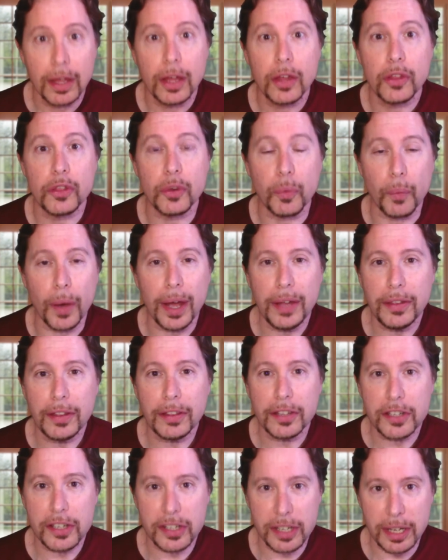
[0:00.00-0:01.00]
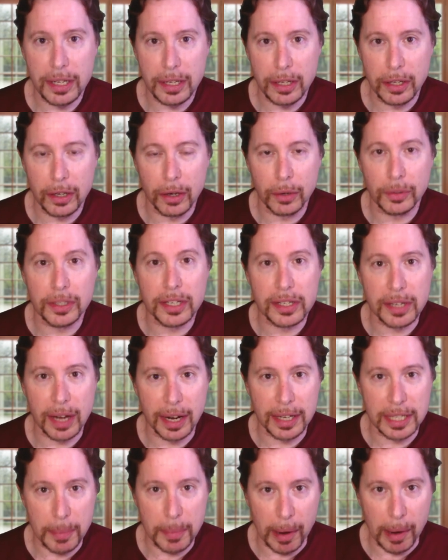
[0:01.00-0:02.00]
The way that the CEO
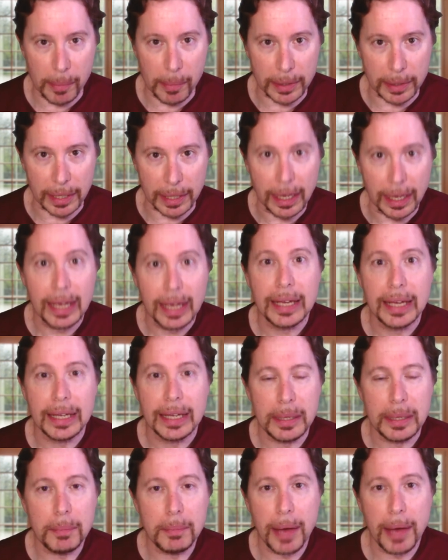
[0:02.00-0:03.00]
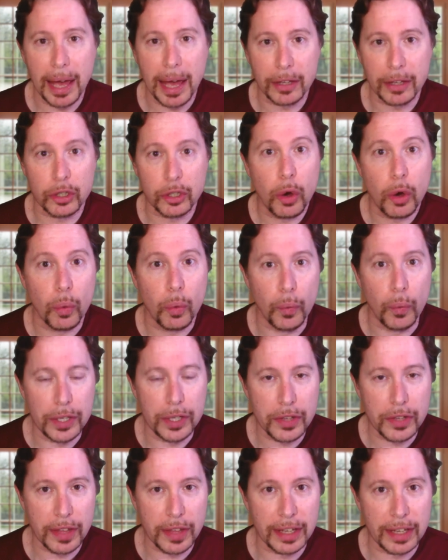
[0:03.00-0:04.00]
decides about money impacts which
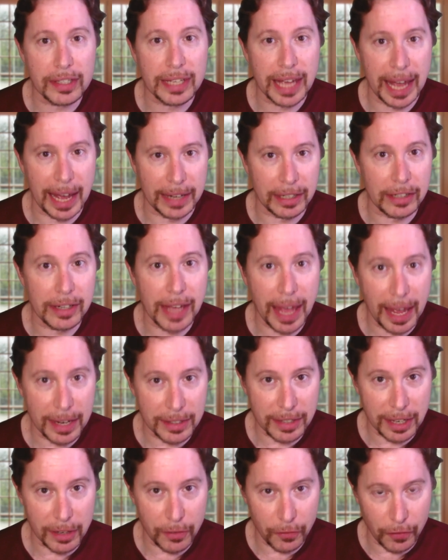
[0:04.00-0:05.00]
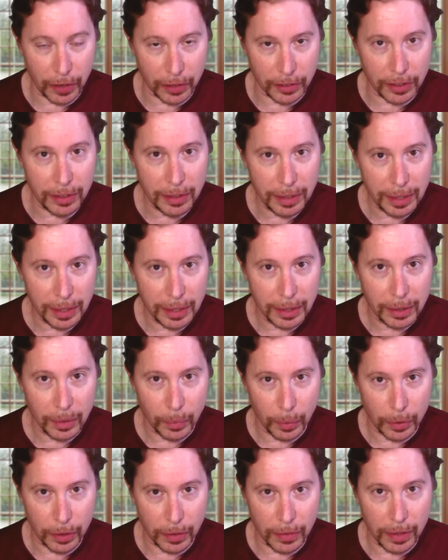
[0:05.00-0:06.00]
things can and can't get funded
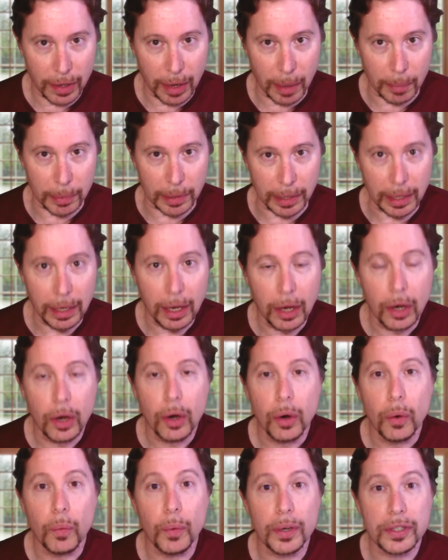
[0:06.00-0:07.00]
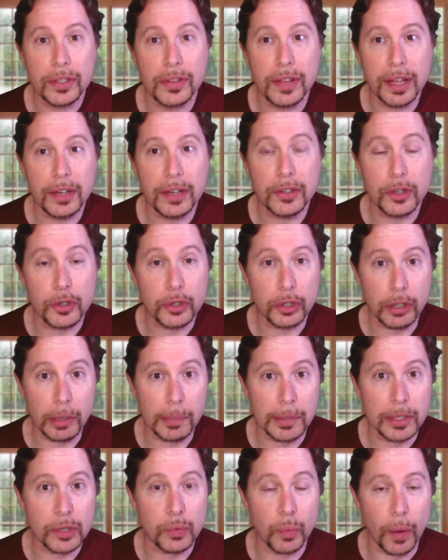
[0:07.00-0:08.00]
within the company, which then
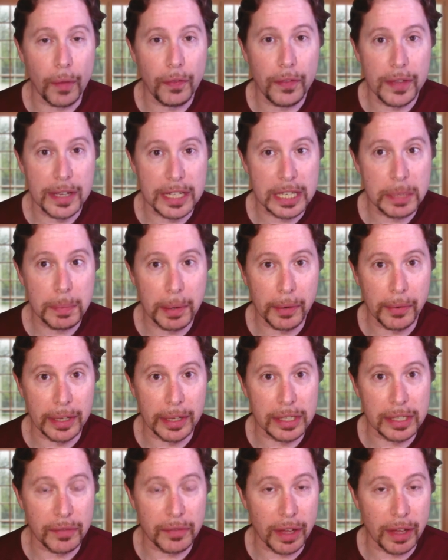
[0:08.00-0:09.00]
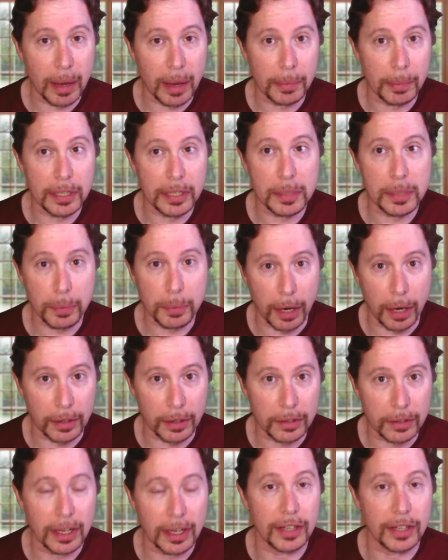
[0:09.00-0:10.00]
determines what the experience of the company's
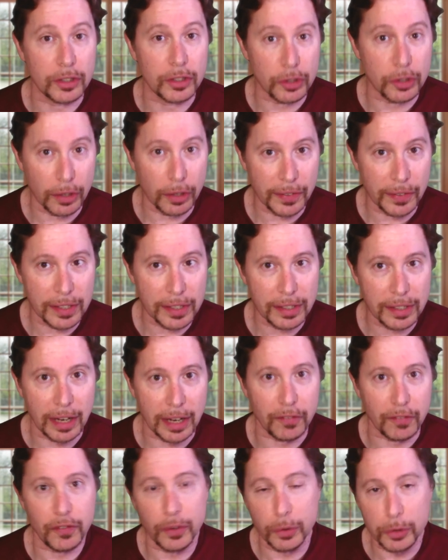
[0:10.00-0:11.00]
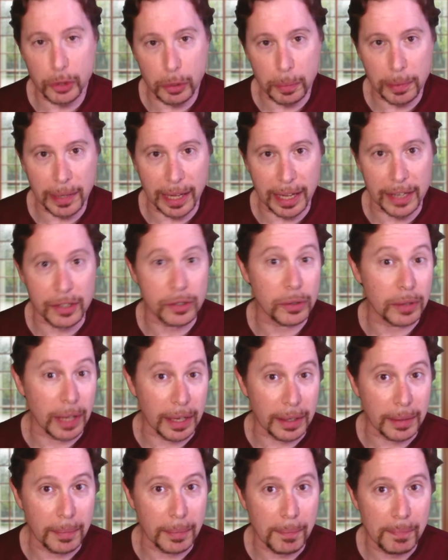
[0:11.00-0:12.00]
product and service and future plans are like.